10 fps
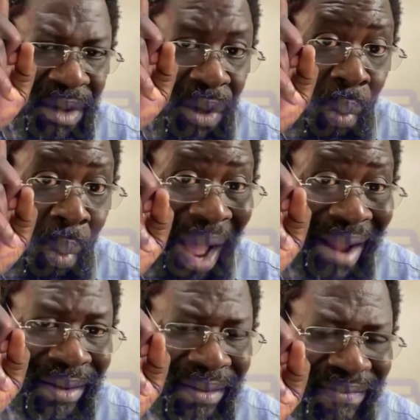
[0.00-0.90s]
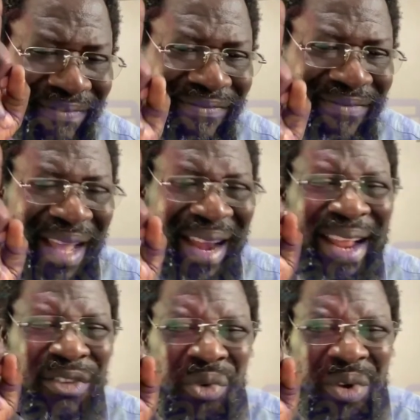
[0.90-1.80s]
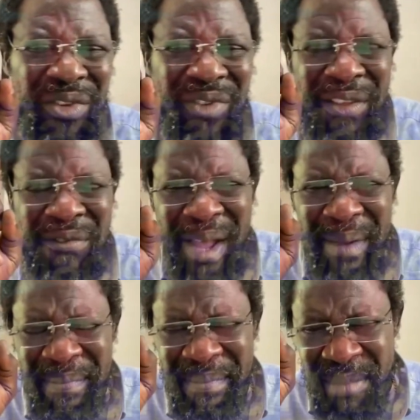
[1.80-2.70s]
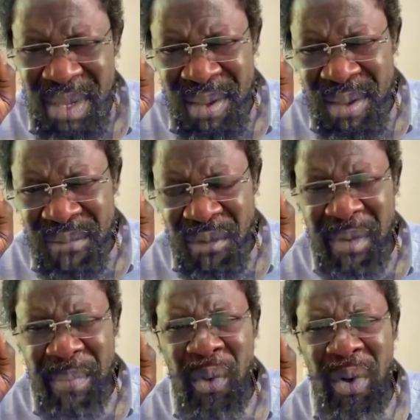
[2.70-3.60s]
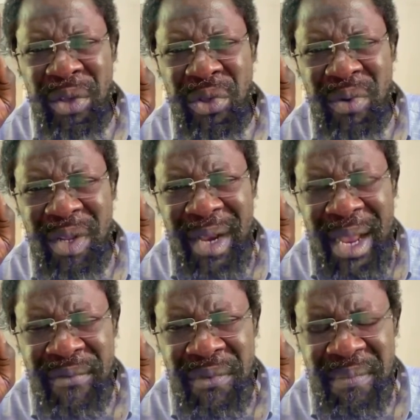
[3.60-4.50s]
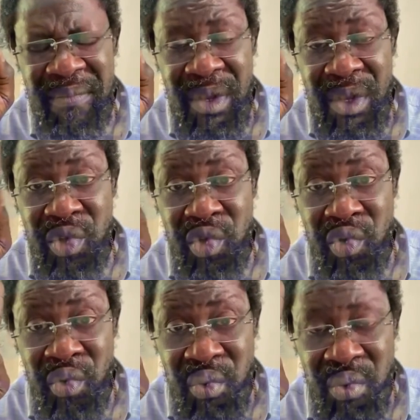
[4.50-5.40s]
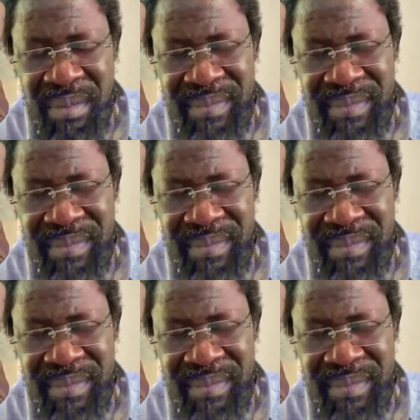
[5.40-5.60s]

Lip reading: One, electronic transfer from the polling unit level. Two,